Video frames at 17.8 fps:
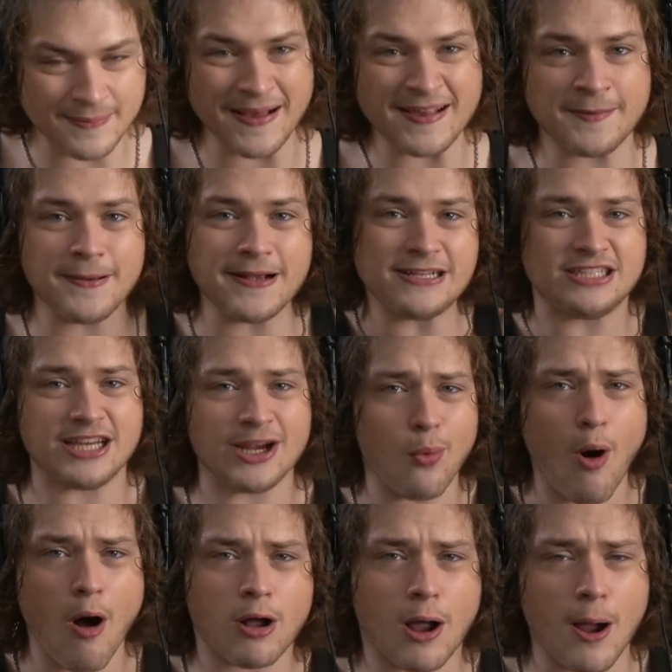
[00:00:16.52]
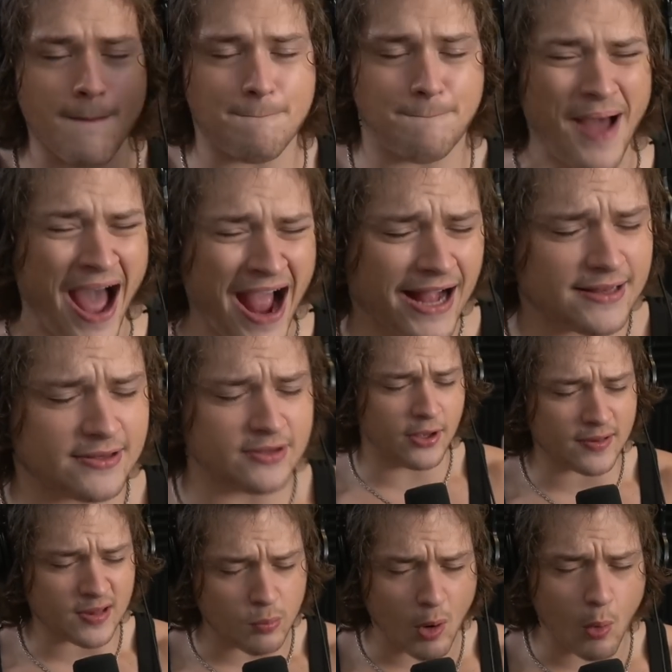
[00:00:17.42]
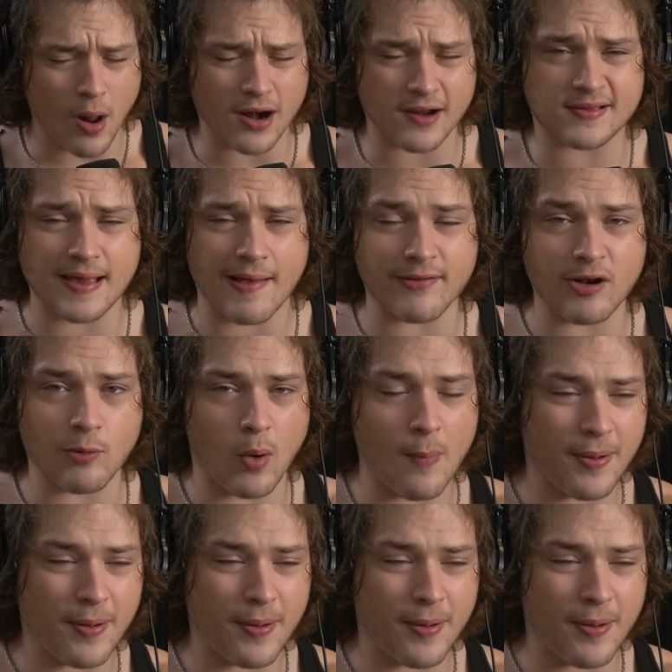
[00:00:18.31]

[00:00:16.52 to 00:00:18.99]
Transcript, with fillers: guys, H G, welcome back to some more Water seven and One